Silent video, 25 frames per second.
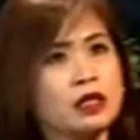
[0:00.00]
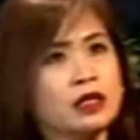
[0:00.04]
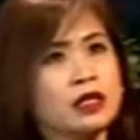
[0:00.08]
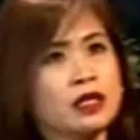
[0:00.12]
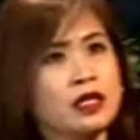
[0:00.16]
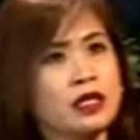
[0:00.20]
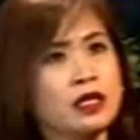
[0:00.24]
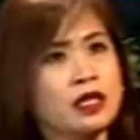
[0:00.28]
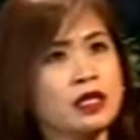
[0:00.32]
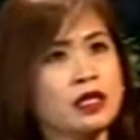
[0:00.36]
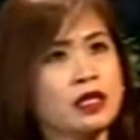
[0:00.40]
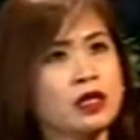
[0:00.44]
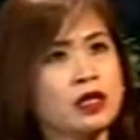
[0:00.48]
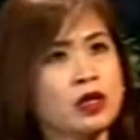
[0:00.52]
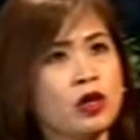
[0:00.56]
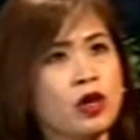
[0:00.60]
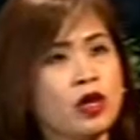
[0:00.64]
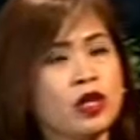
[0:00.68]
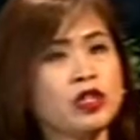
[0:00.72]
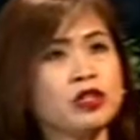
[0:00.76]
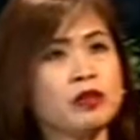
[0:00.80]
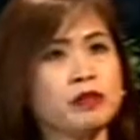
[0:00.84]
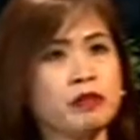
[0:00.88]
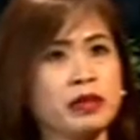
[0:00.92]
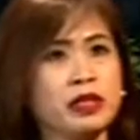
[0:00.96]
The
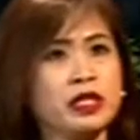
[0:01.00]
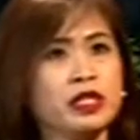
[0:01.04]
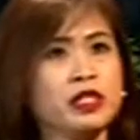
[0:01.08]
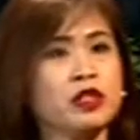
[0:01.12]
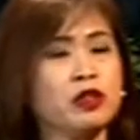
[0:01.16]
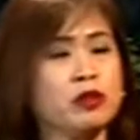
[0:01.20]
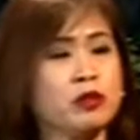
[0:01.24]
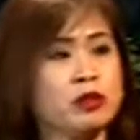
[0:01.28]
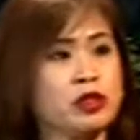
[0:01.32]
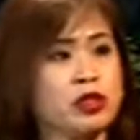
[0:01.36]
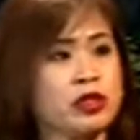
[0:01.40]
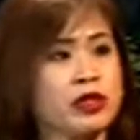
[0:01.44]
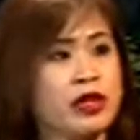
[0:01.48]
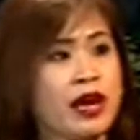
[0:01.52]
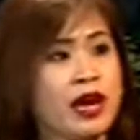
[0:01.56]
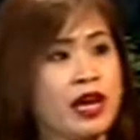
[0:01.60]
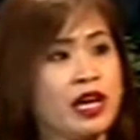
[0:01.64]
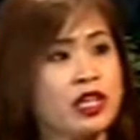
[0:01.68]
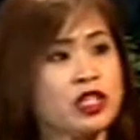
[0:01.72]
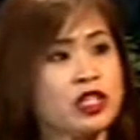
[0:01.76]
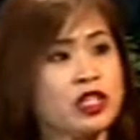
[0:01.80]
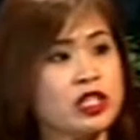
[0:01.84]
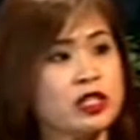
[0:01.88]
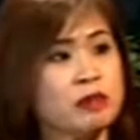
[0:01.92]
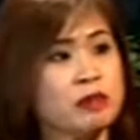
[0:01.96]
condominiums are
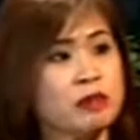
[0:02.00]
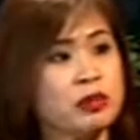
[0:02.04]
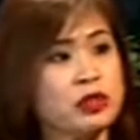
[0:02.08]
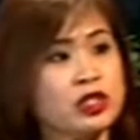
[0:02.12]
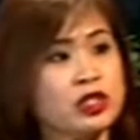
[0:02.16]
actually